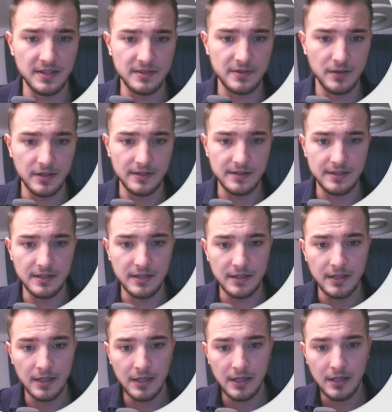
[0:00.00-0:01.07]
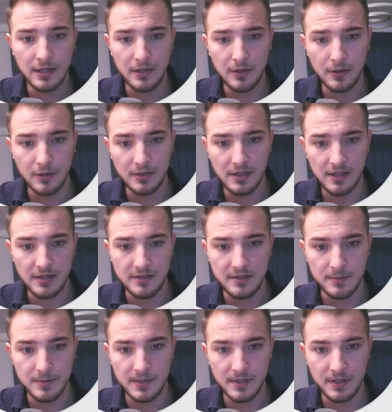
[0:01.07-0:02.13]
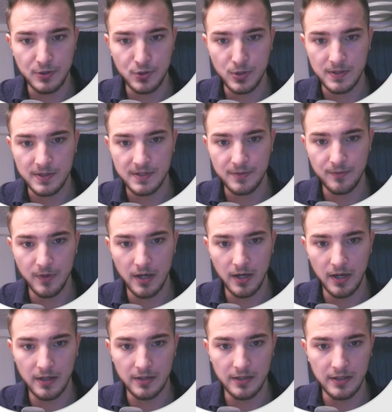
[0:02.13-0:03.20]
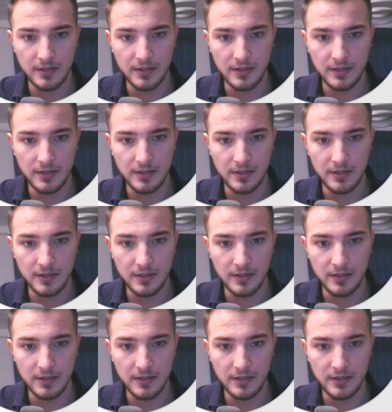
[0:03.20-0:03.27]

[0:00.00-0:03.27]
As you can see, there are some screenshots where